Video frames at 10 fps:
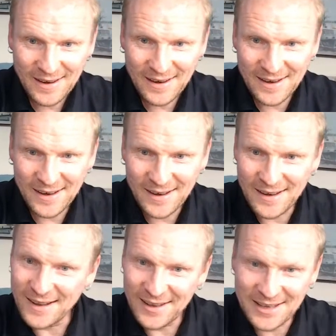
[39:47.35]

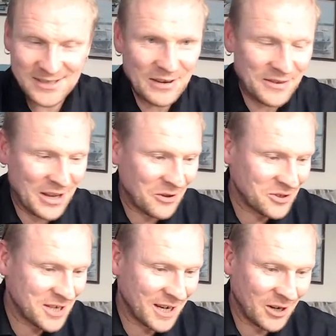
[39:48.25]
Let's step down and
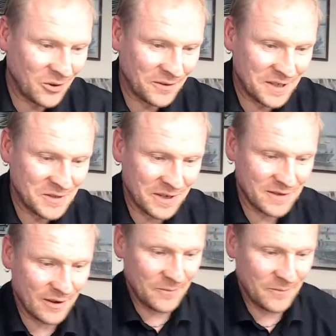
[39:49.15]
take a look on this one as well.